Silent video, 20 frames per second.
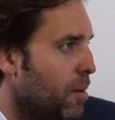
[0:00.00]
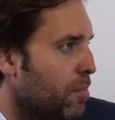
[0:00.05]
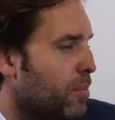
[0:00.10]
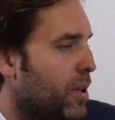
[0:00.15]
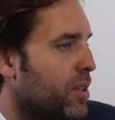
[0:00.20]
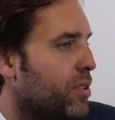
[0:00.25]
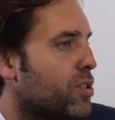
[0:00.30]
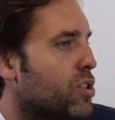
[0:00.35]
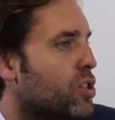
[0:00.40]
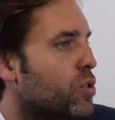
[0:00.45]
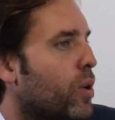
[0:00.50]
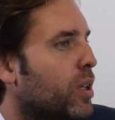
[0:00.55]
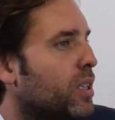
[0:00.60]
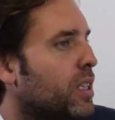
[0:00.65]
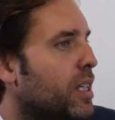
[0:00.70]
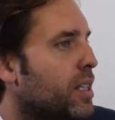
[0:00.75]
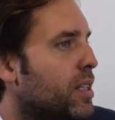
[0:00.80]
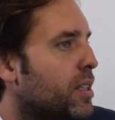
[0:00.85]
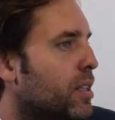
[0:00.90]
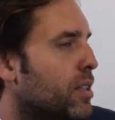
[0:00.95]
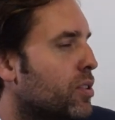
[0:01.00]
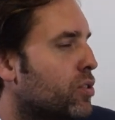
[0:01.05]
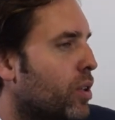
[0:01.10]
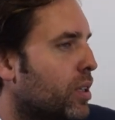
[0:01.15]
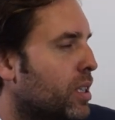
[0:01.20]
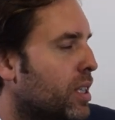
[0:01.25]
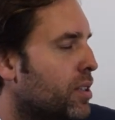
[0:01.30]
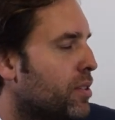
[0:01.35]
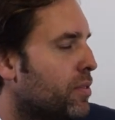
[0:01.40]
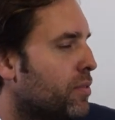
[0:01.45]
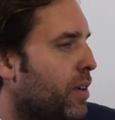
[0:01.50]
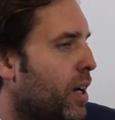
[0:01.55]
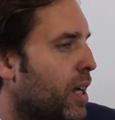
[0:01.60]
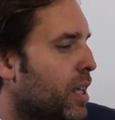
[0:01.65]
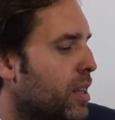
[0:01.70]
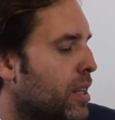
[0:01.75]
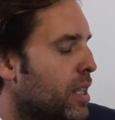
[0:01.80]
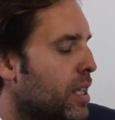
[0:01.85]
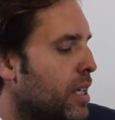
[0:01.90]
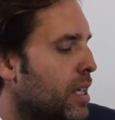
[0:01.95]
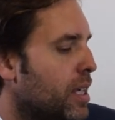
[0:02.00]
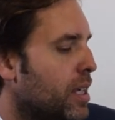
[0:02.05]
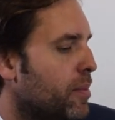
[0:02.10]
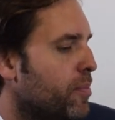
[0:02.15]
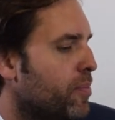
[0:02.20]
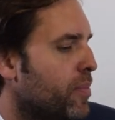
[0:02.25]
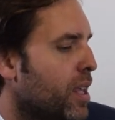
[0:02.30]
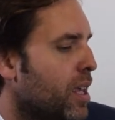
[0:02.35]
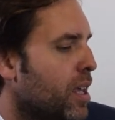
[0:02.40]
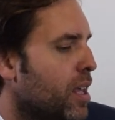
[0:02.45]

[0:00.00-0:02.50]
but they're struggling struggling to find the